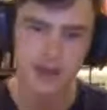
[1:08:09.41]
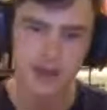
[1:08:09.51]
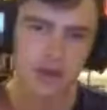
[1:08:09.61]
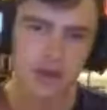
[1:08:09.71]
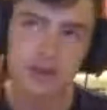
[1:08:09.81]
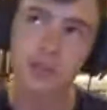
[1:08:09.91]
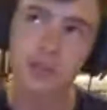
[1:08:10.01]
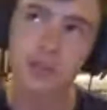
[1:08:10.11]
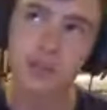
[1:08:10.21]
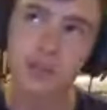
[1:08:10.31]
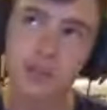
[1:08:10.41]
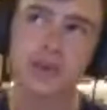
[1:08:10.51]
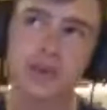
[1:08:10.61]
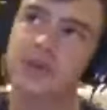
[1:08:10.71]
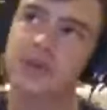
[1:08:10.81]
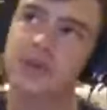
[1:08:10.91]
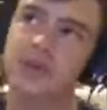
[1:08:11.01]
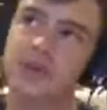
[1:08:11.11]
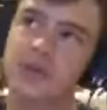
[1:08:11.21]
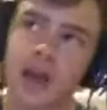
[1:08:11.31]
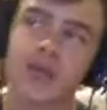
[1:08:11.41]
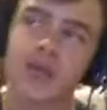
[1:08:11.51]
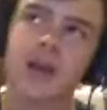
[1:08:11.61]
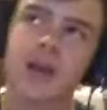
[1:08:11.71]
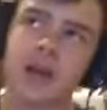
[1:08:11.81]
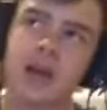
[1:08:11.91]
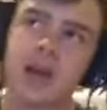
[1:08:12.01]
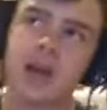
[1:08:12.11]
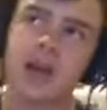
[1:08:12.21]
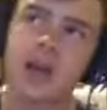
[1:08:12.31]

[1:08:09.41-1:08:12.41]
I looked up at Luke, who's about halfway,